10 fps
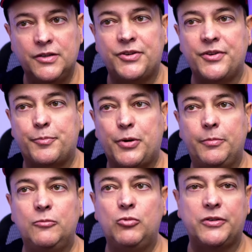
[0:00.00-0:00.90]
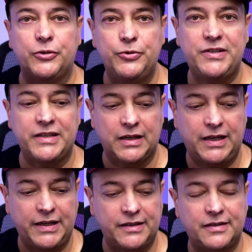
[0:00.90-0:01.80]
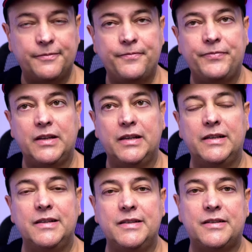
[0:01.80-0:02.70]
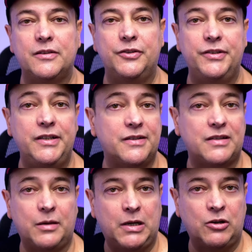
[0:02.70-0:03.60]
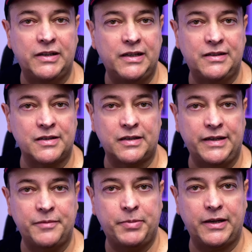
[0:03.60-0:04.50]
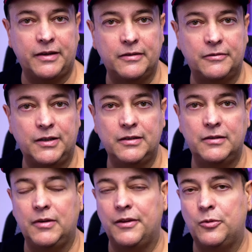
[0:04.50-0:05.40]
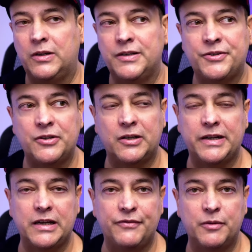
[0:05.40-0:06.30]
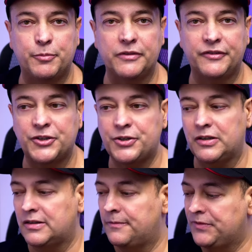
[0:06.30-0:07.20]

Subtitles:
So the problem with losing light is you need to somehow get this light back, right? Otherwise, you're not going to have the perfect shot.